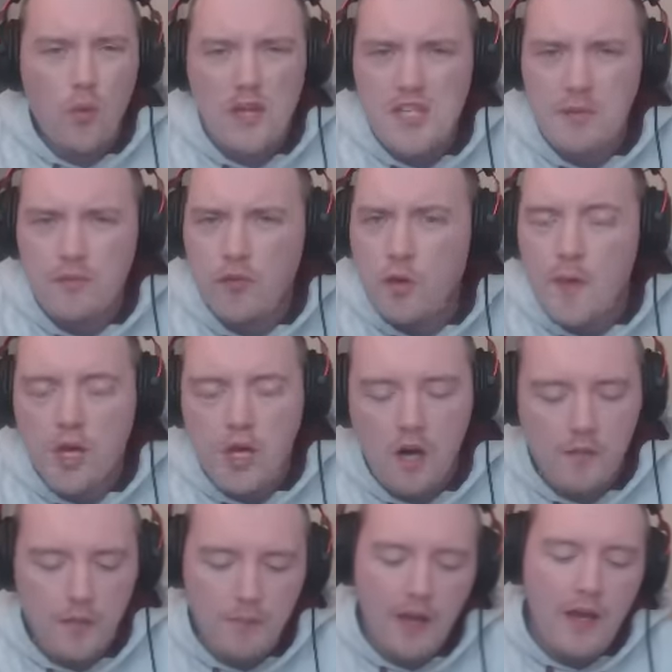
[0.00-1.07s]
shape, or form. I can't
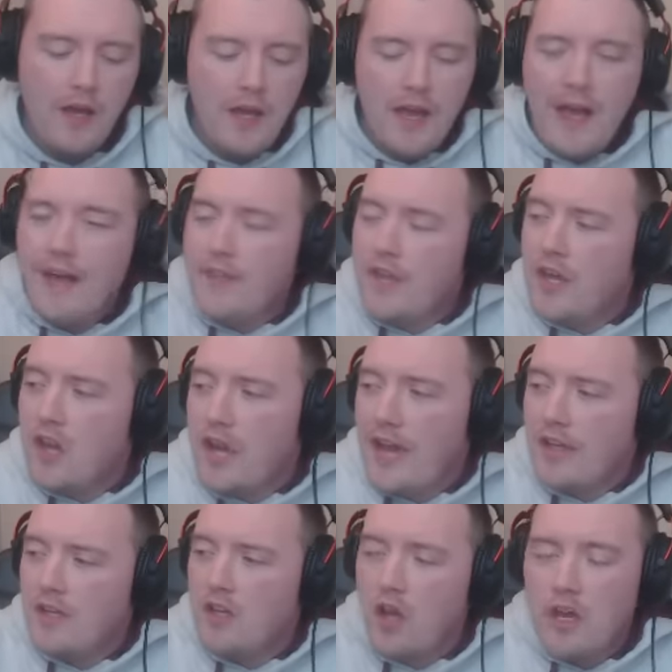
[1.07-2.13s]
remember. And then I
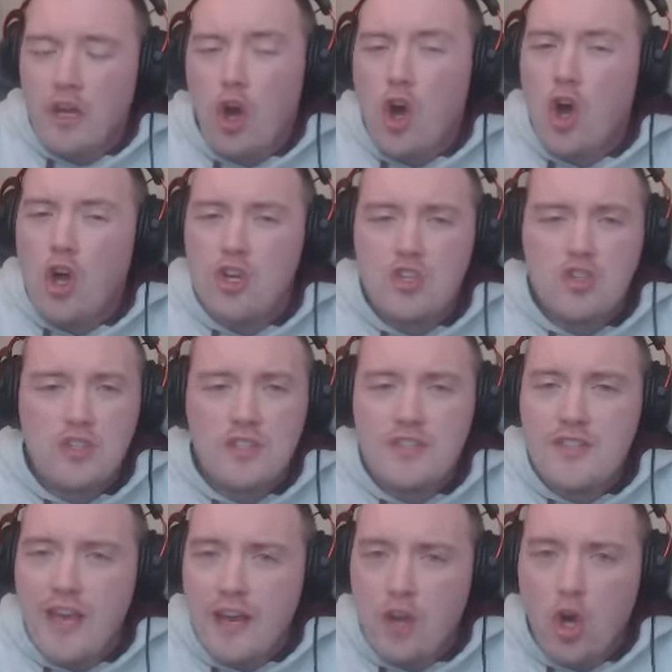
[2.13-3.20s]
had like hundreds
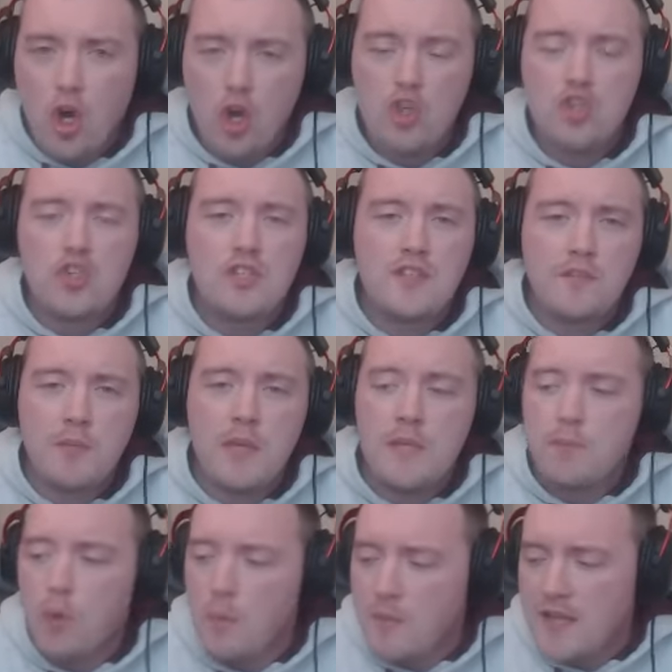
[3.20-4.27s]
and hundreds of
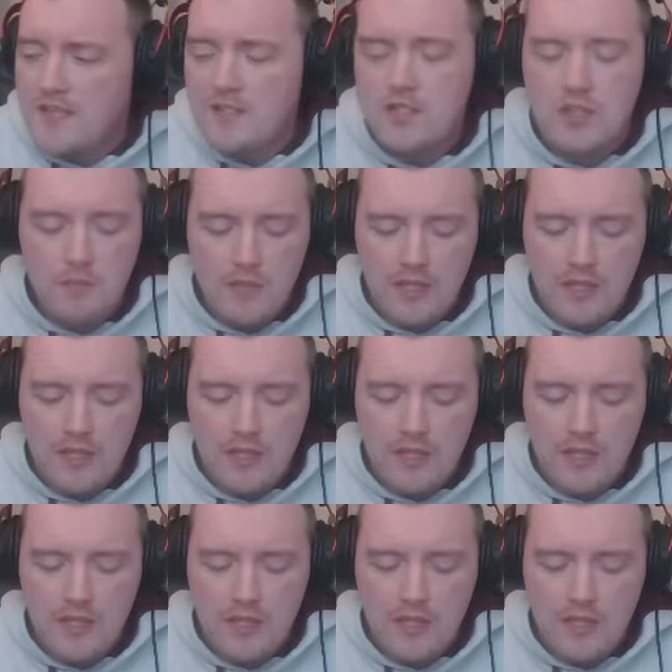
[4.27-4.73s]
people messaging me